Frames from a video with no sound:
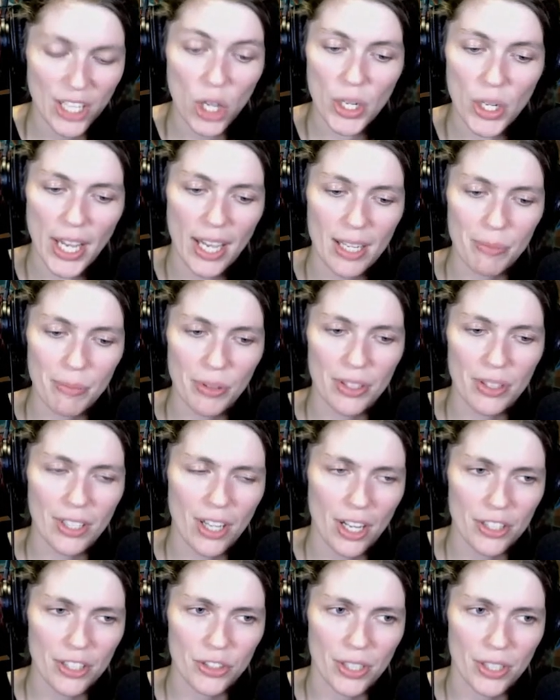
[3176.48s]
Okay, he put the
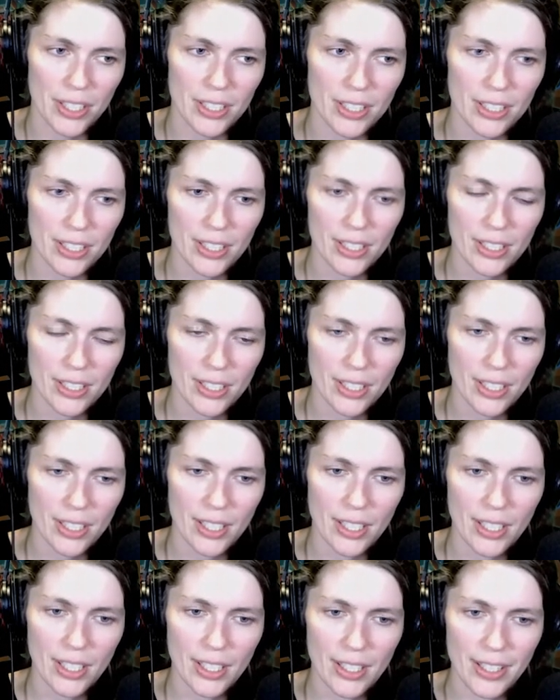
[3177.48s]
construct
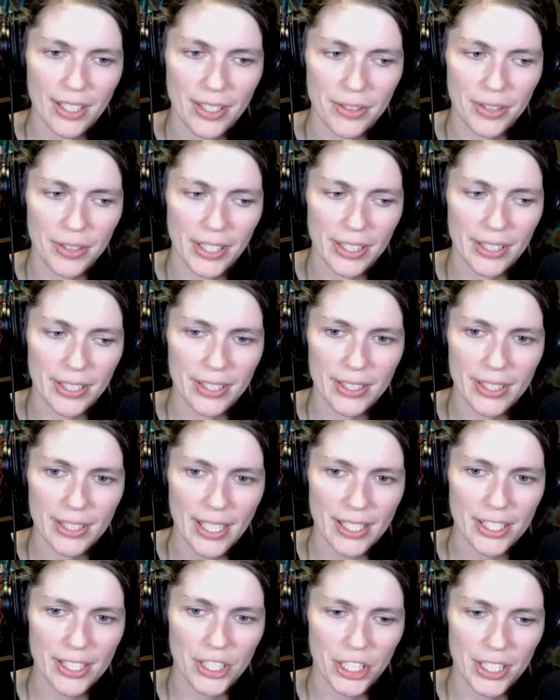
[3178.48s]
underneath.
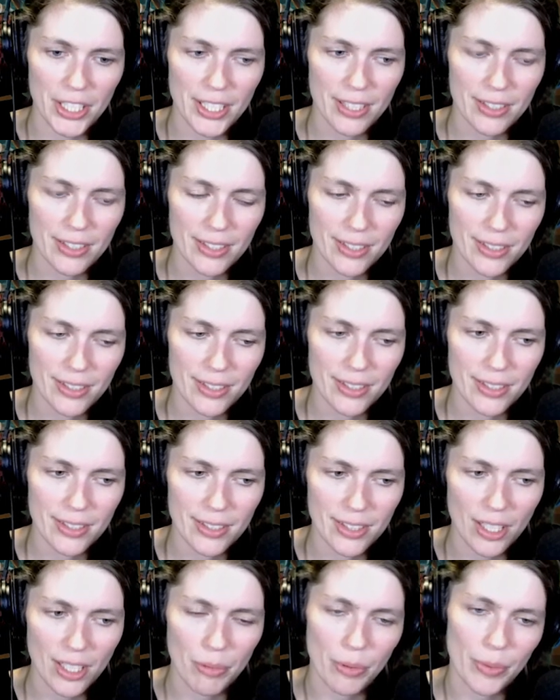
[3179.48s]
That's good.
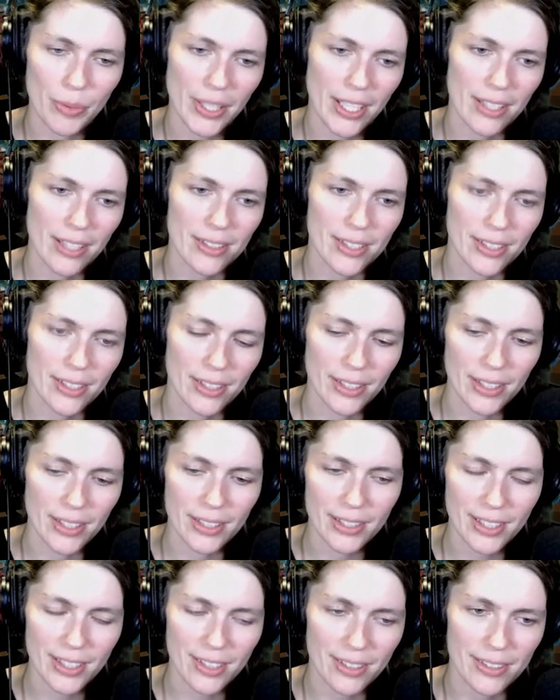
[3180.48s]
Oh, but we can't see Healy.
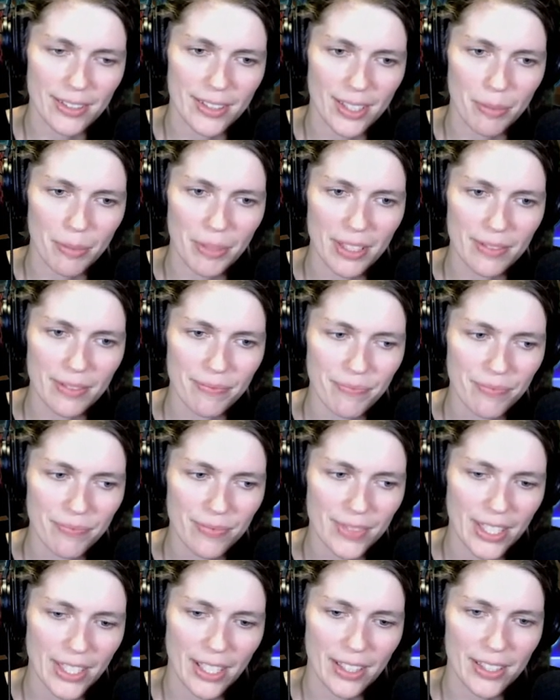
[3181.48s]
Oh, damn it.
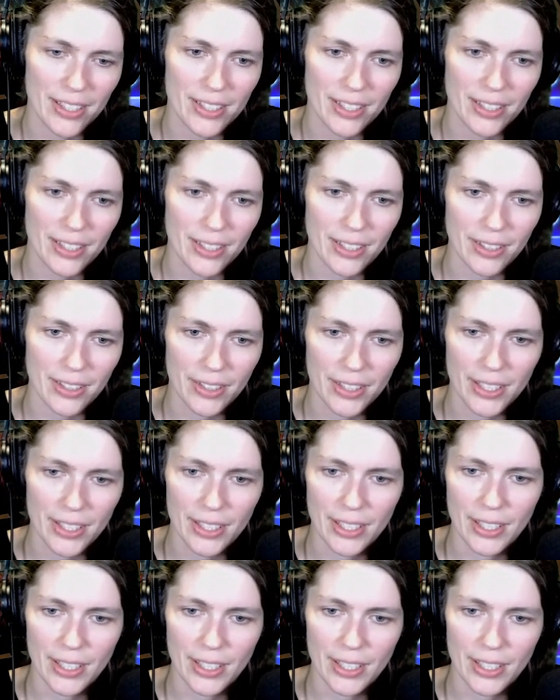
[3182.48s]
Yeah, and he's gonna kill her.